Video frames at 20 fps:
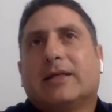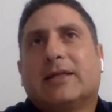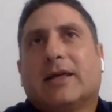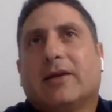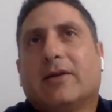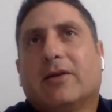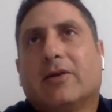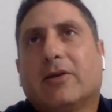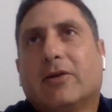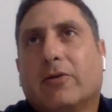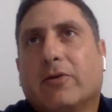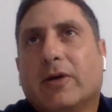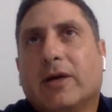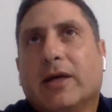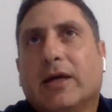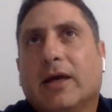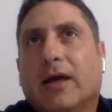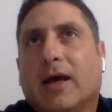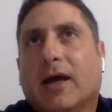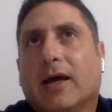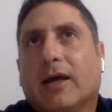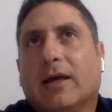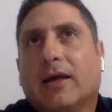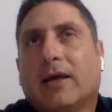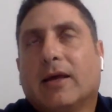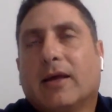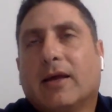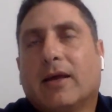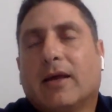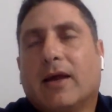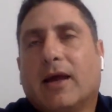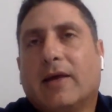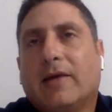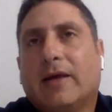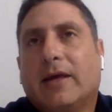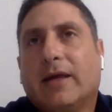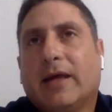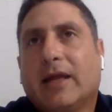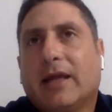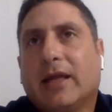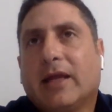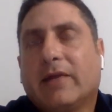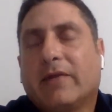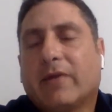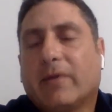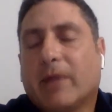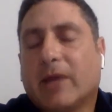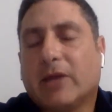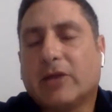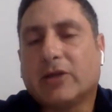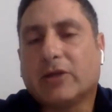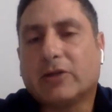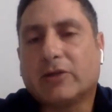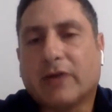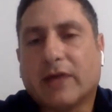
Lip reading: guess I don't agree. I think getting information